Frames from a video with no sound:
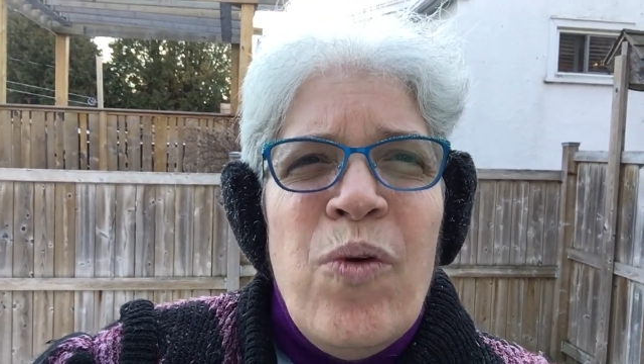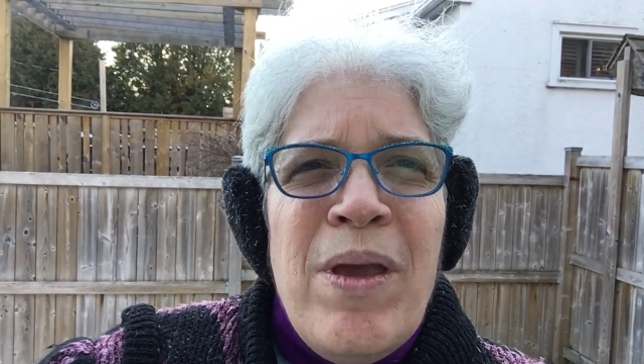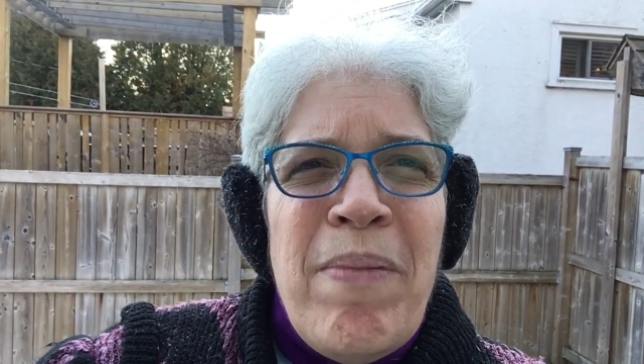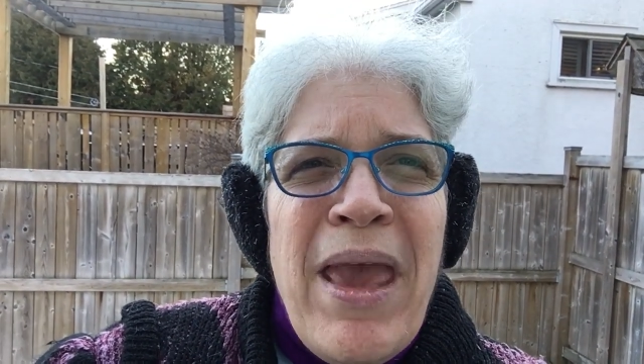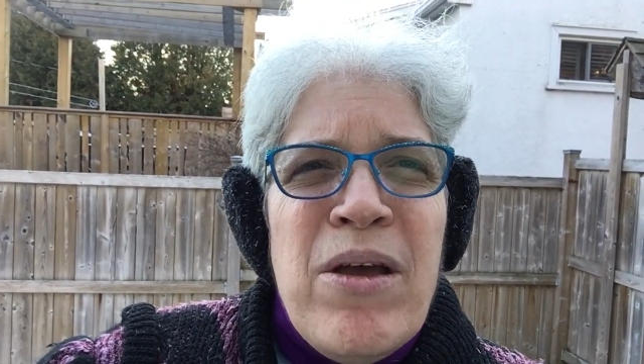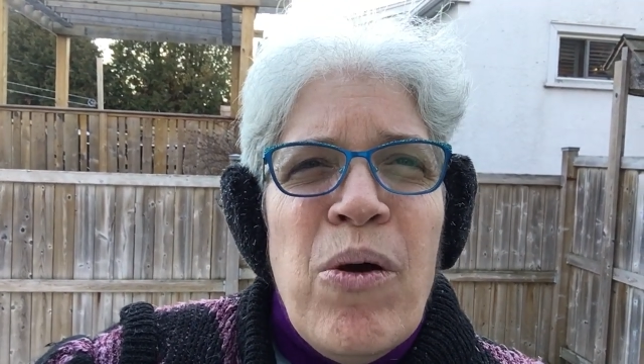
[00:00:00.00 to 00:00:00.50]

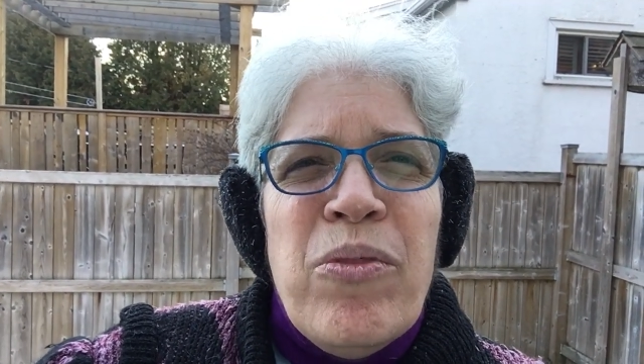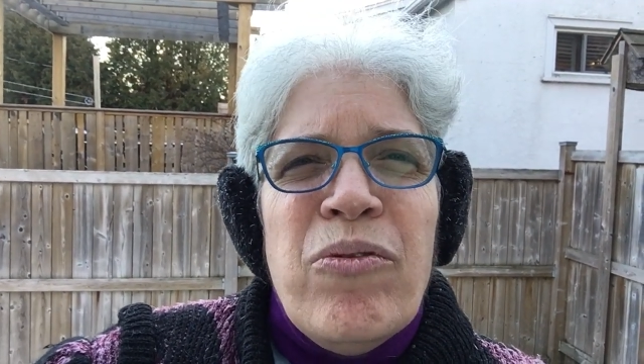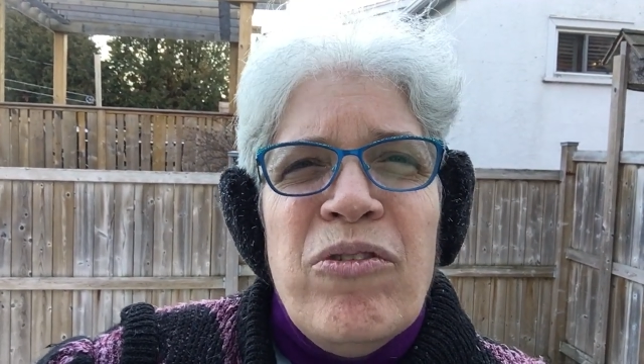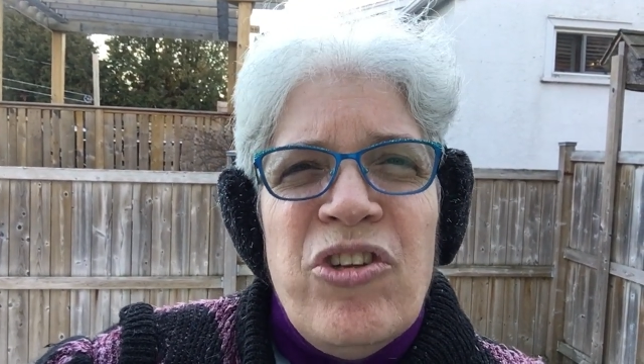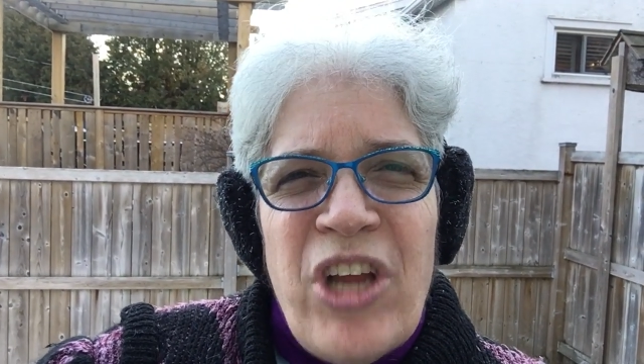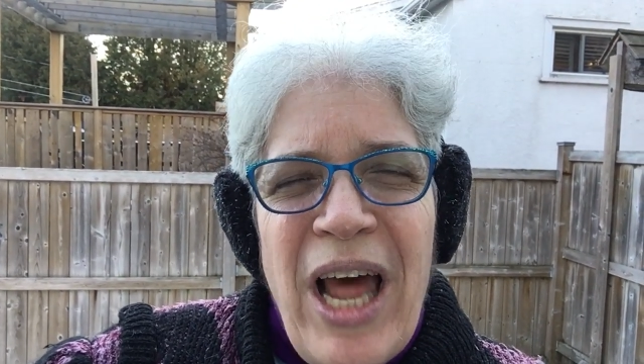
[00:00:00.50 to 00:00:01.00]
we may go
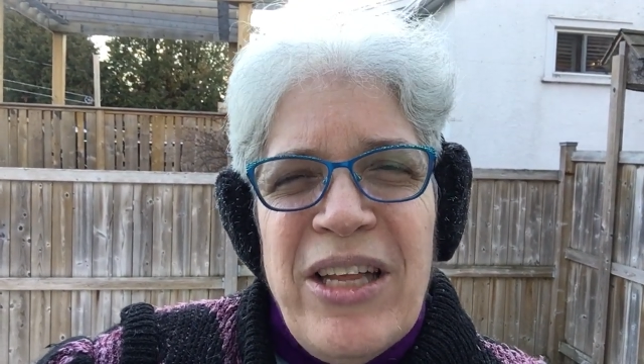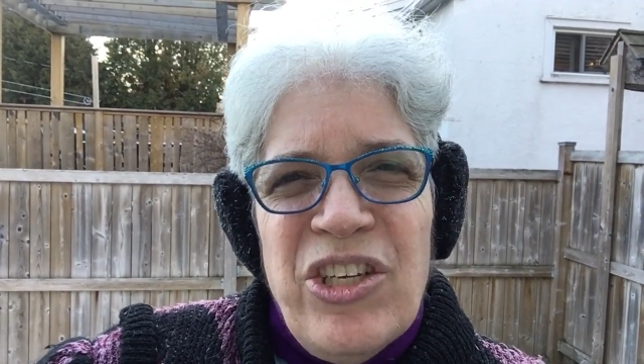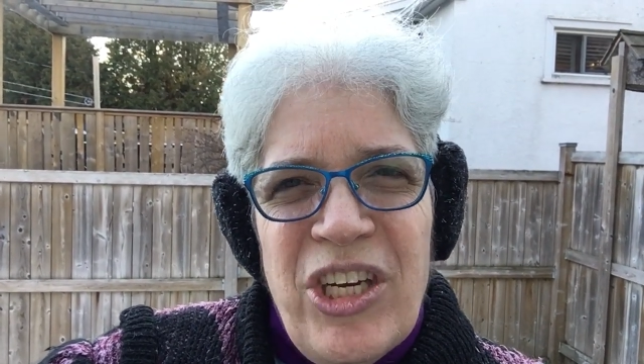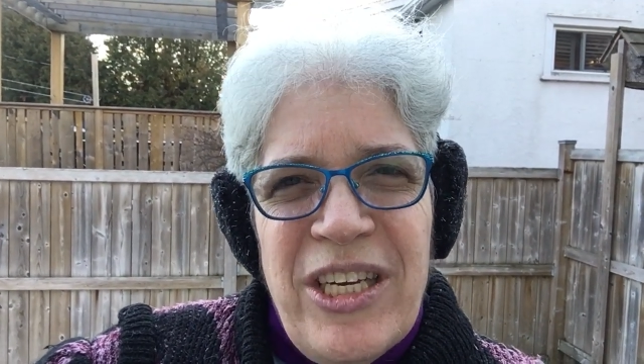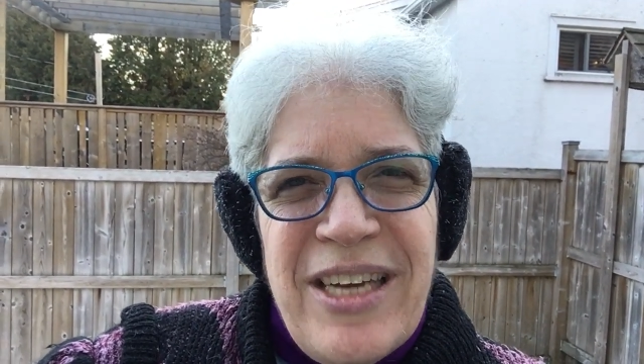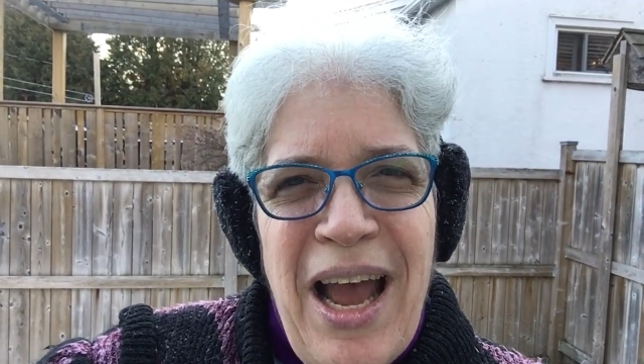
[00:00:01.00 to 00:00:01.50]
through
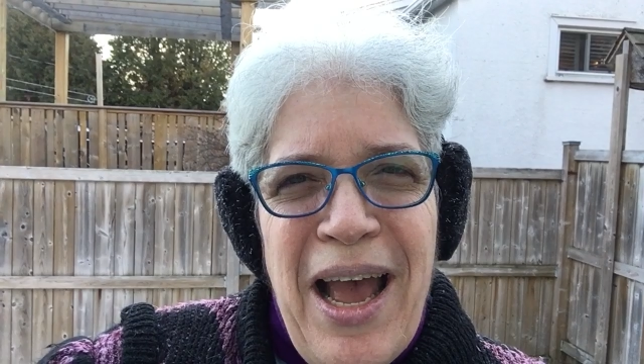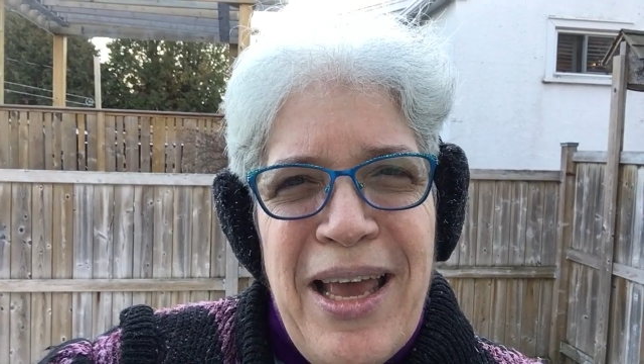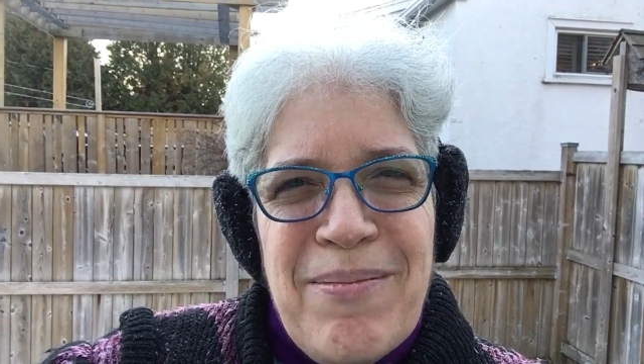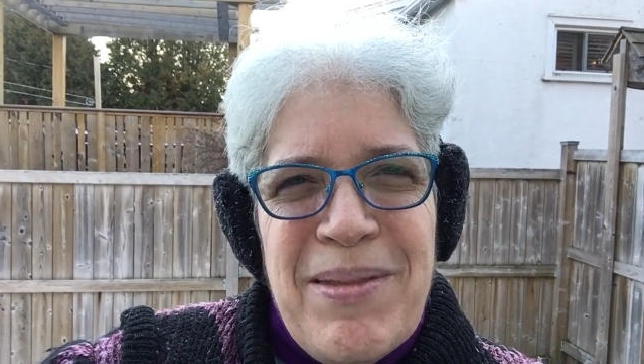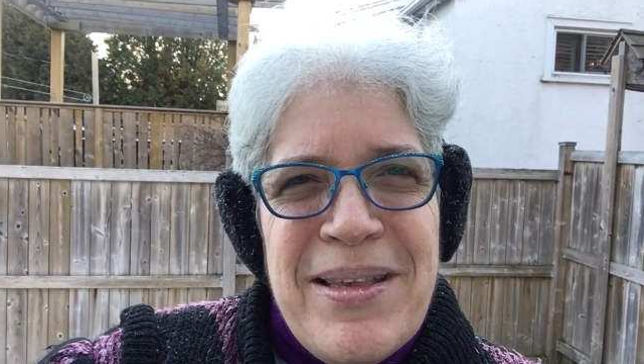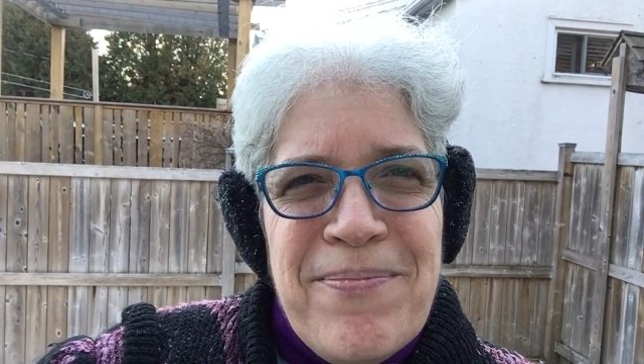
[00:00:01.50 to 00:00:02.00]
challenging
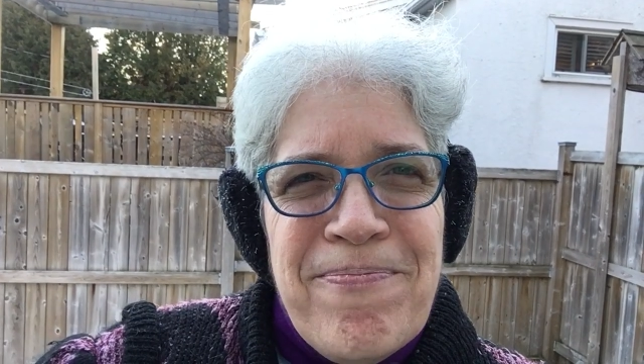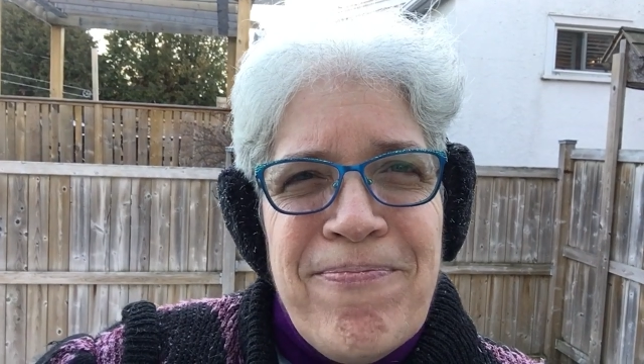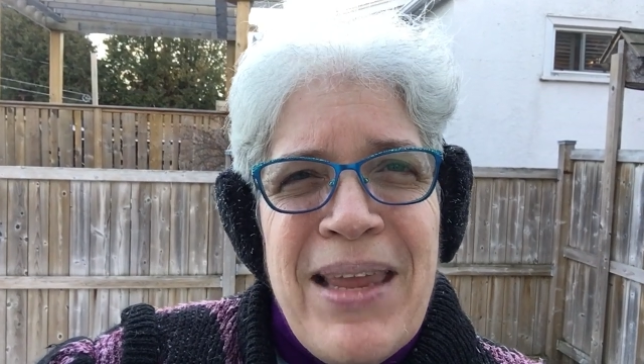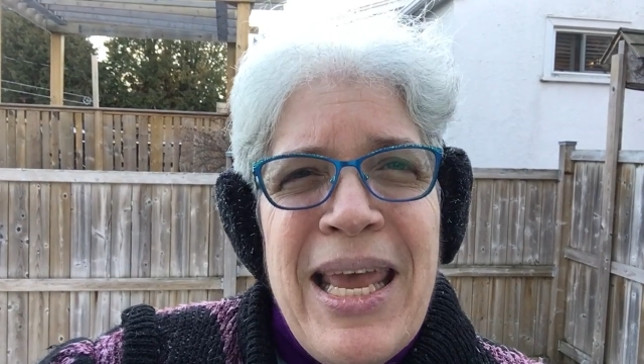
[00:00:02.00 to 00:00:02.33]
times.